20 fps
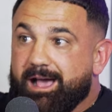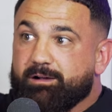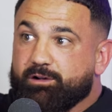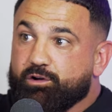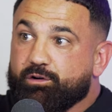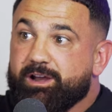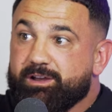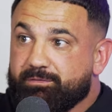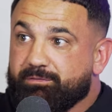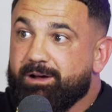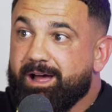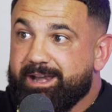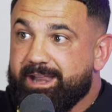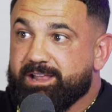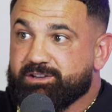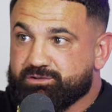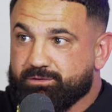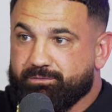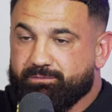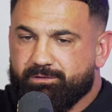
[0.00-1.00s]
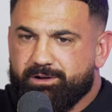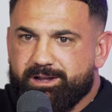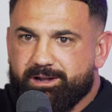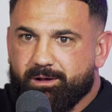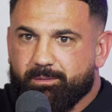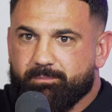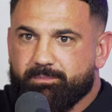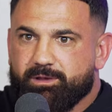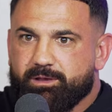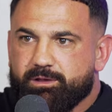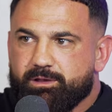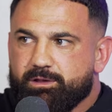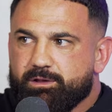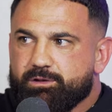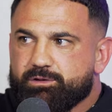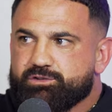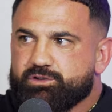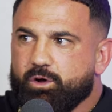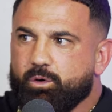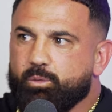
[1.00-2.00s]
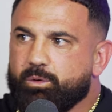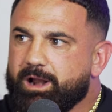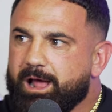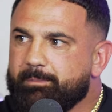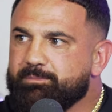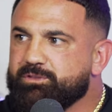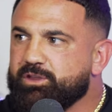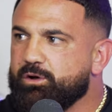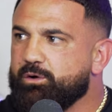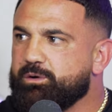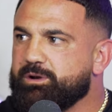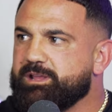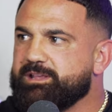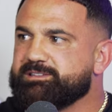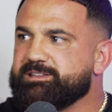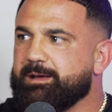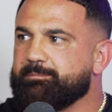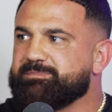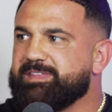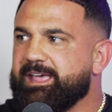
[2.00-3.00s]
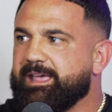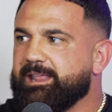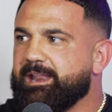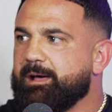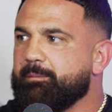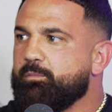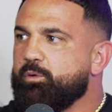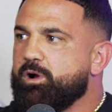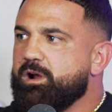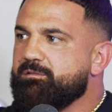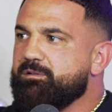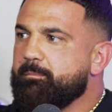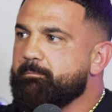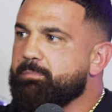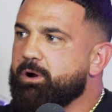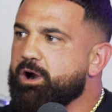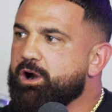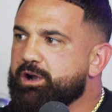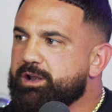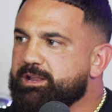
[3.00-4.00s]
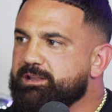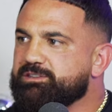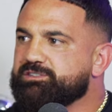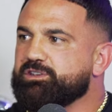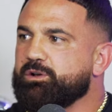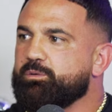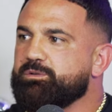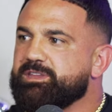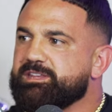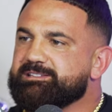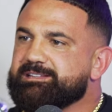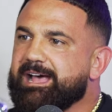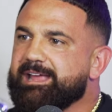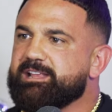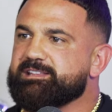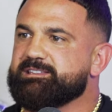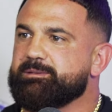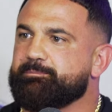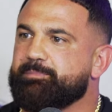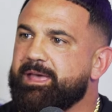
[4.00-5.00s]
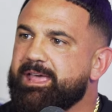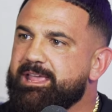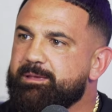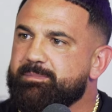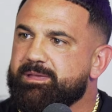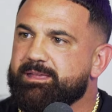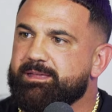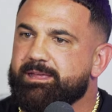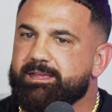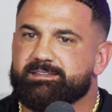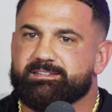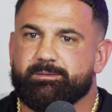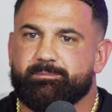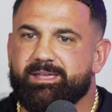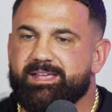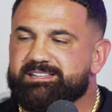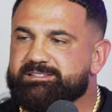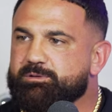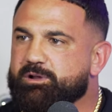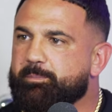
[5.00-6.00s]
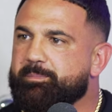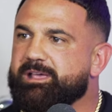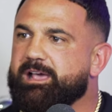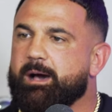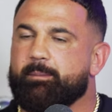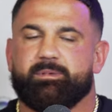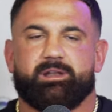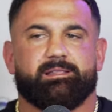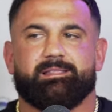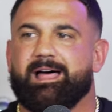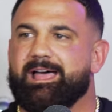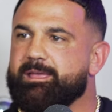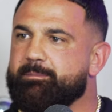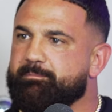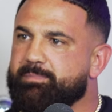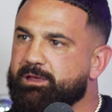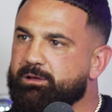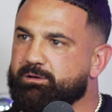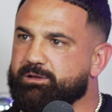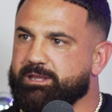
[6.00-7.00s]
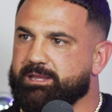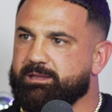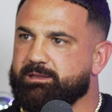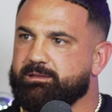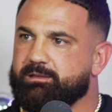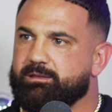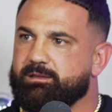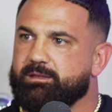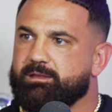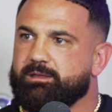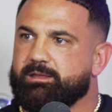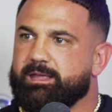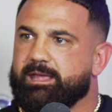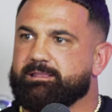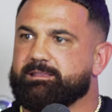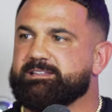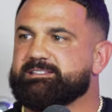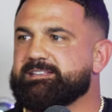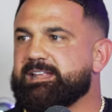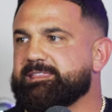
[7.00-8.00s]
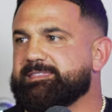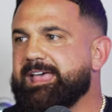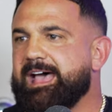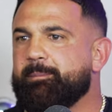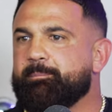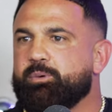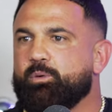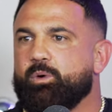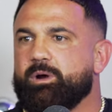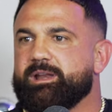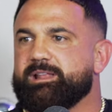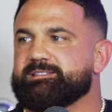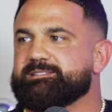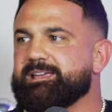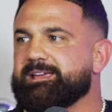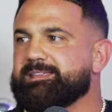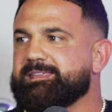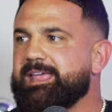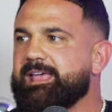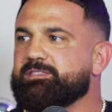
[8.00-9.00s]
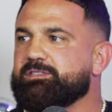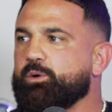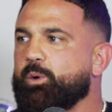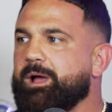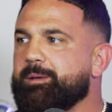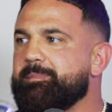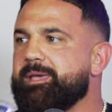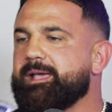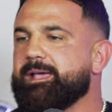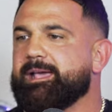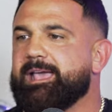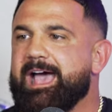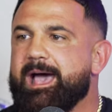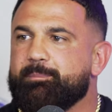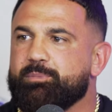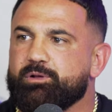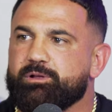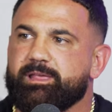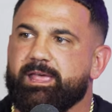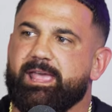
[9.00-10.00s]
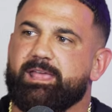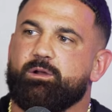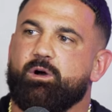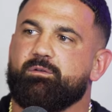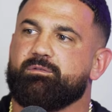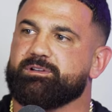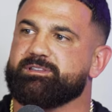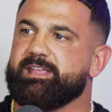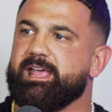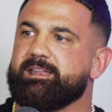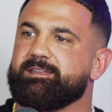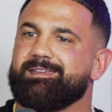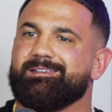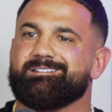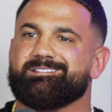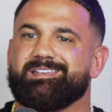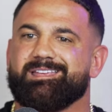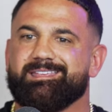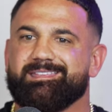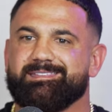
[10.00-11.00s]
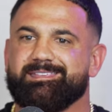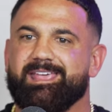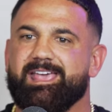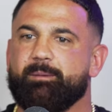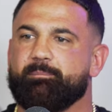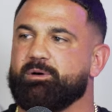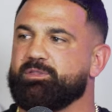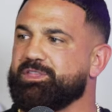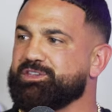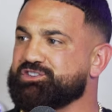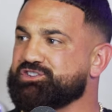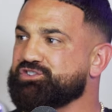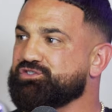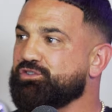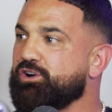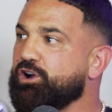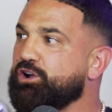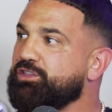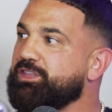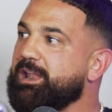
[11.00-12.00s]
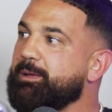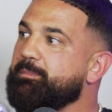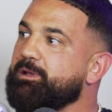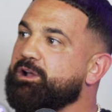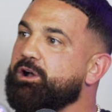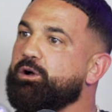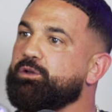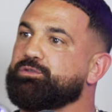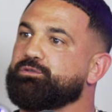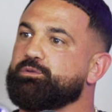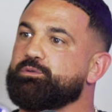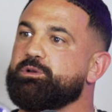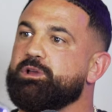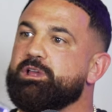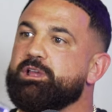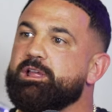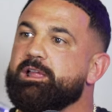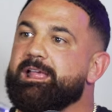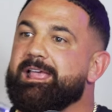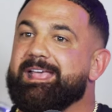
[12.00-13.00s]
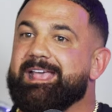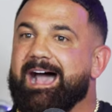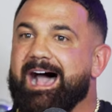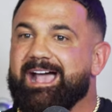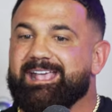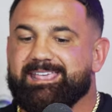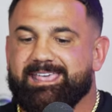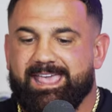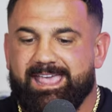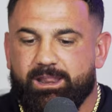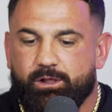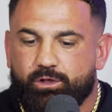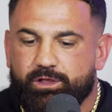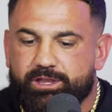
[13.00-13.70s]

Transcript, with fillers: create financial freedom. So what I'm doing is I'm taking on more of a burden. So when this guy doesn't pay me, to me, it's becoming a liability. And listen, at that point, it's like, yeah, do I make a capital gain over 10 years? Yeah, but the struggle that I'm going to go through, I can't